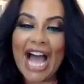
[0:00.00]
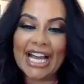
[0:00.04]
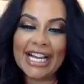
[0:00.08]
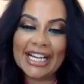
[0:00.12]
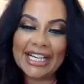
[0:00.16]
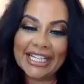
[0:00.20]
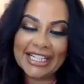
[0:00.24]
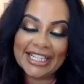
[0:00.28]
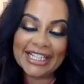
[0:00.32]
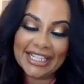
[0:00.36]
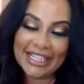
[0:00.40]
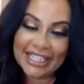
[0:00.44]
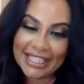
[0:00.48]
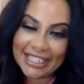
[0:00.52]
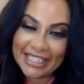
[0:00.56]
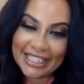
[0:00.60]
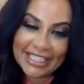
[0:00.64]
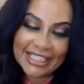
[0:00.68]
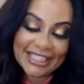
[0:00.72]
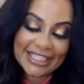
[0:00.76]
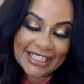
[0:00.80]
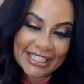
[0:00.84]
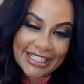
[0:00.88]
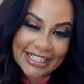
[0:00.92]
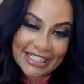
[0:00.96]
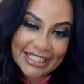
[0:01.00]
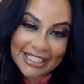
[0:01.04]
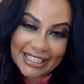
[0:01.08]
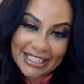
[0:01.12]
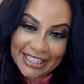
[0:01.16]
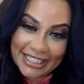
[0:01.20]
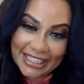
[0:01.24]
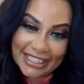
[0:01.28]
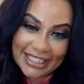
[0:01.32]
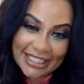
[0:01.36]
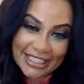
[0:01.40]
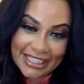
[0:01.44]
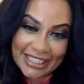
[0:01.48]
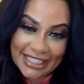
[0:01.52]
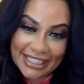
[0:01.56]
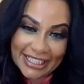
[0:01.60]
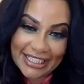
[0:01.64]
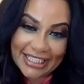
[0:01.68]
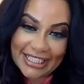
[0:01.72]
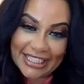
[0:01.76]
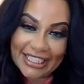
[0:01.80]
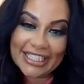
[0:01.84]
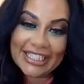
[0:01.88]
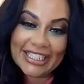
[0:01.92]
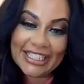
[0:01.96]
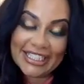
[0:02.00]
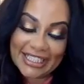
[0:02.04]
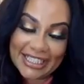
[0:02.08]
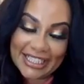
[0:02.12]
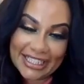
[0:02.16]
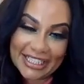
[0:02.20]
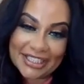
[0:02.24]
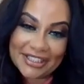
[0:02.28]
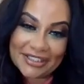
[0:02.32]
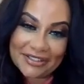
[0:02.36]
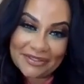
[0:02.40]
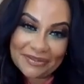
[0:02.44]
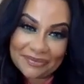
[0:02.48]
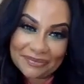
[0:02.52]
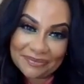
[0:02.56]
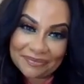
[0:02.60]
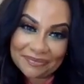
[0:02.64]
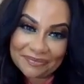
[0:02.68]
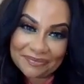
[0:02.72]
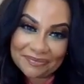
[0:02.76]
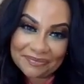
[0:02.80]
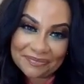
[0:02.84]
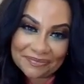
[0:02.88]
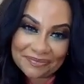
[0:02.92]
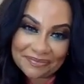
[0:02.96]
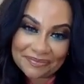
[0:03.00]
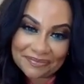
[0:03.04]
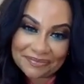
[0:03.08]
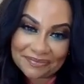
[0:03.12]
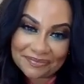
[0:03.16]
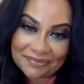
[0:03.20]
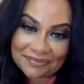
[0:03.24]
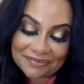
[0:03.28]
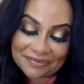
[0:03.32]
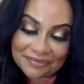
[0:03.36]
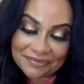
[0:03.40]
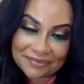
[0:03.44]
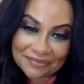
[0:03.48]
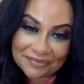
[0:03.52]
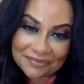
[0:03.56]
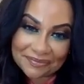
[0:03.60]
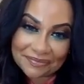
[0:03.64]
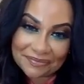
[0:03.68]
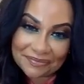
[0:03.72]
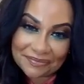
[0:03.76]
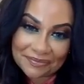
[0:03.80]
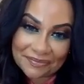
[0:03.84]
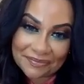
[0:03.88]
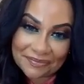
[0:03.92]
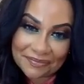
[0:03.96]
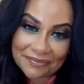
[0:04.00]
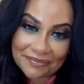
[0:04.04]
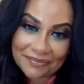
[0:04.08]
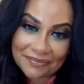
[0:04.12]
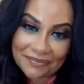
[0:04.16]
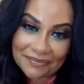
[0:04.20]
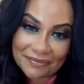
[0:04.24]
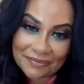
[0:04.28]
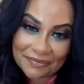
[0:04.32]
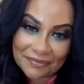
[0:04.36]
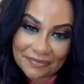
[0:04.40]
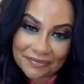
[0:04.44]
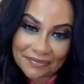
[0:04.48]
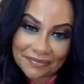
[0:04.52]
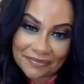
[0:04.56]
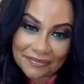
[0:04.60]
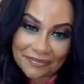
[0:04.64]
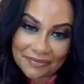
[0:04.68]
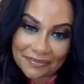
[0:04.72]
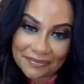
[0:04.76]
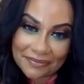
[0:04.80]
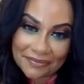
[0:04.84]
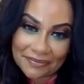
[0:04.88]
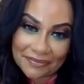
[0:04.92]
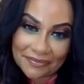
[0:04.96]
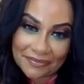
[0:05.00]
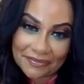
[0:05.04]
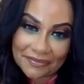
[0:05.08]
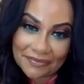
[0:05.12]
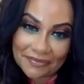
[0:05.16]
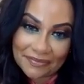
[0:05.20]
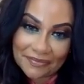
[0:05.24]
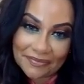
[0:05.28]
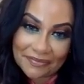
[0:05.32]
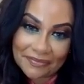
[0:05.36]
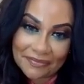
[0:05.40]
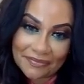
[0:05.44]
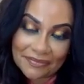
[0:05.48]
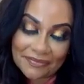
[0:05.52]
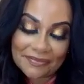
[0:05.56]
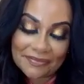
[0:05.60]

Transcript: This person isn't speaking.